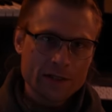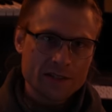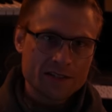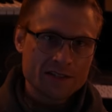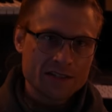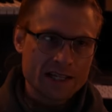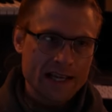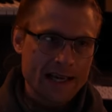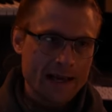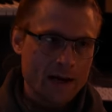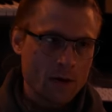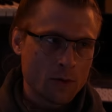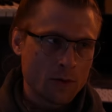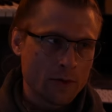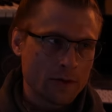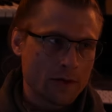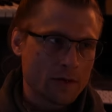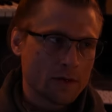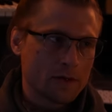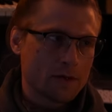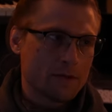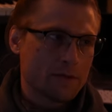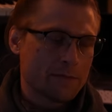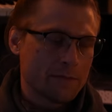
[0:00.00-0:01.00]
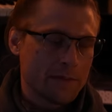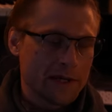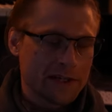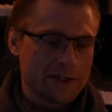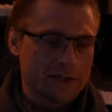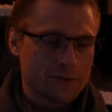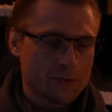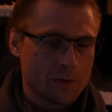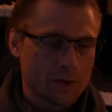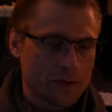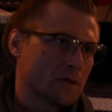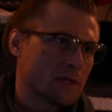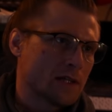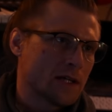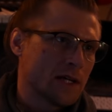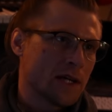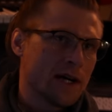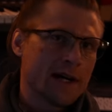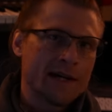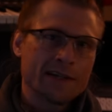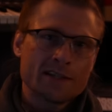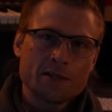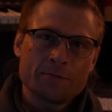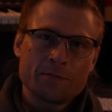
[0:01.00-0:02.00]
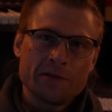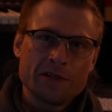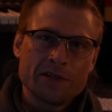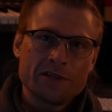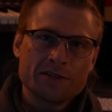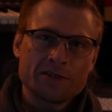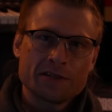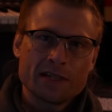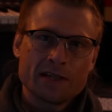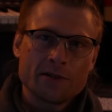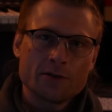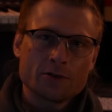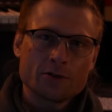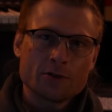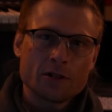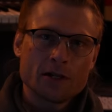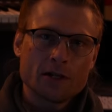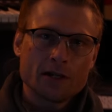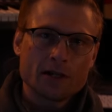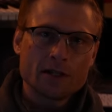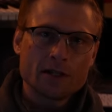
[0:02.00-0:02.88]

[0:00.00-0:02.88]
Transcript: sound mixed with the Gatsby soundtrack.